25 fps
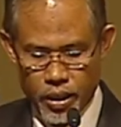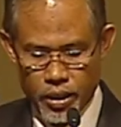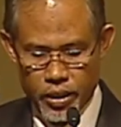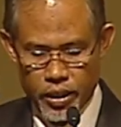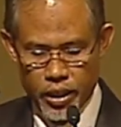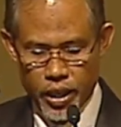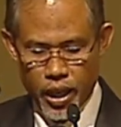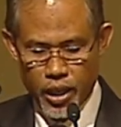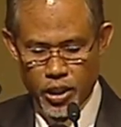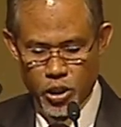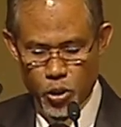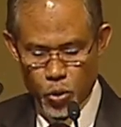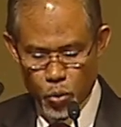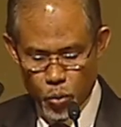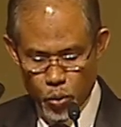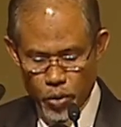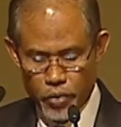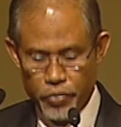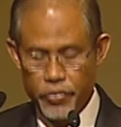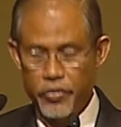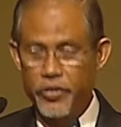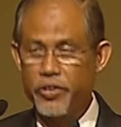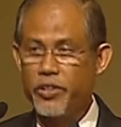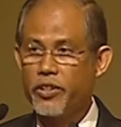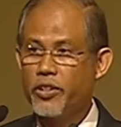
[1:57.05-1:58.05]
They are
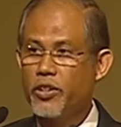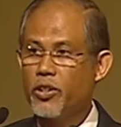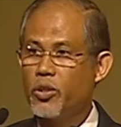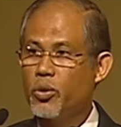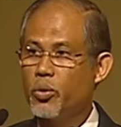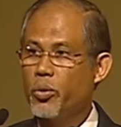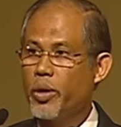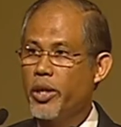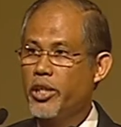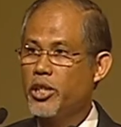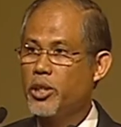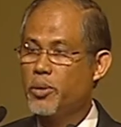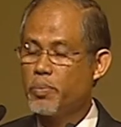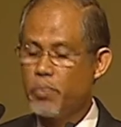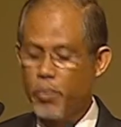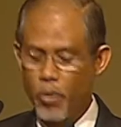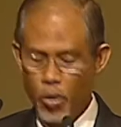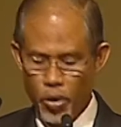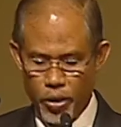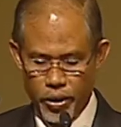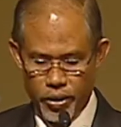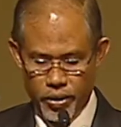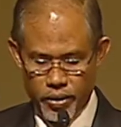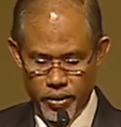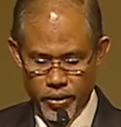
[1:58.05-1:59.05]
swift to
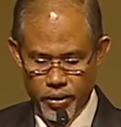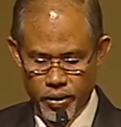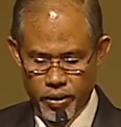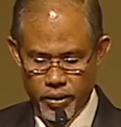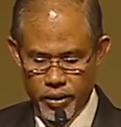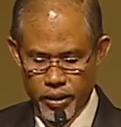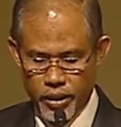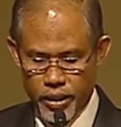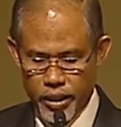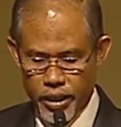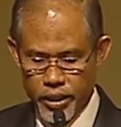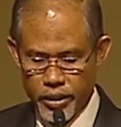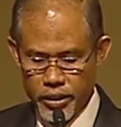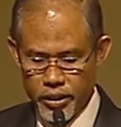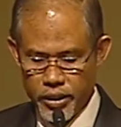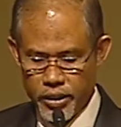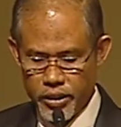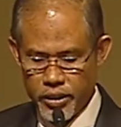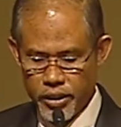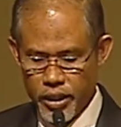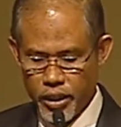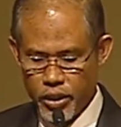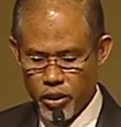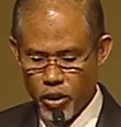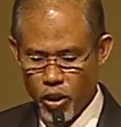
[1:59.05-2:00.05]
exploit the
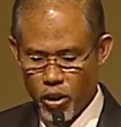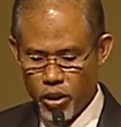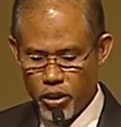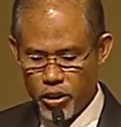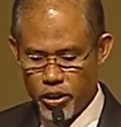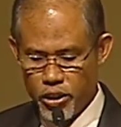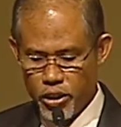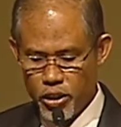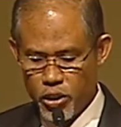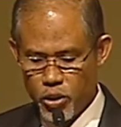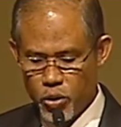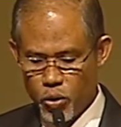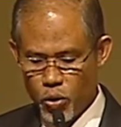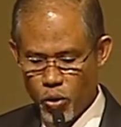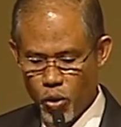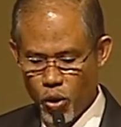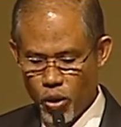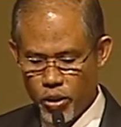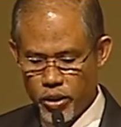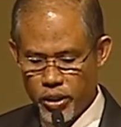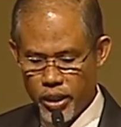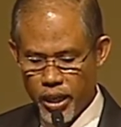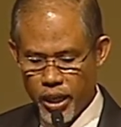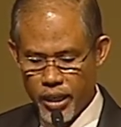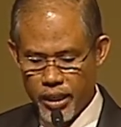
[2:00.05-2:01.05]
latest technologies to
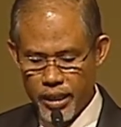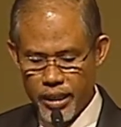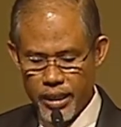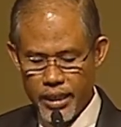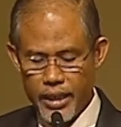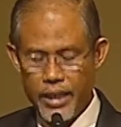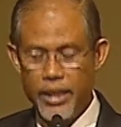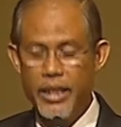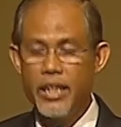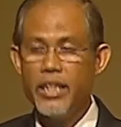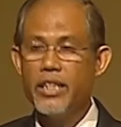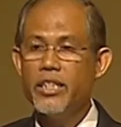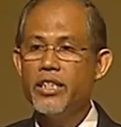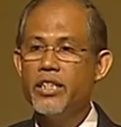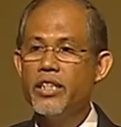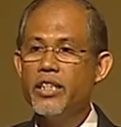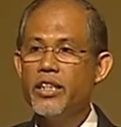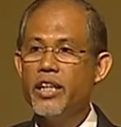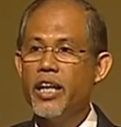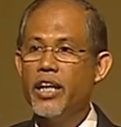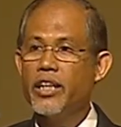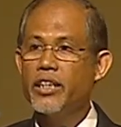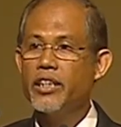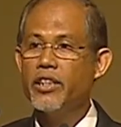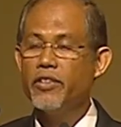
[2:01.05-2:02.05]
conduct
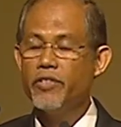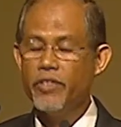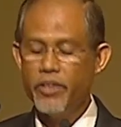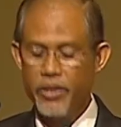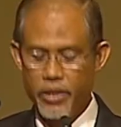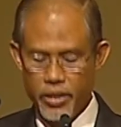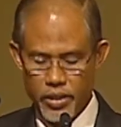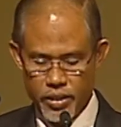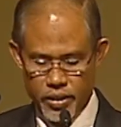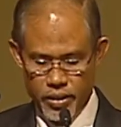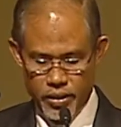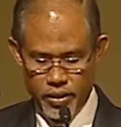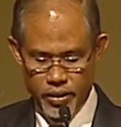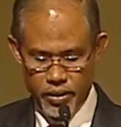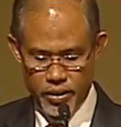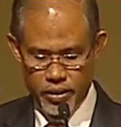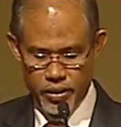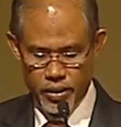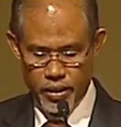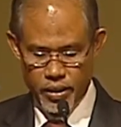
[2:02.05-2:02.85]
illicit activities,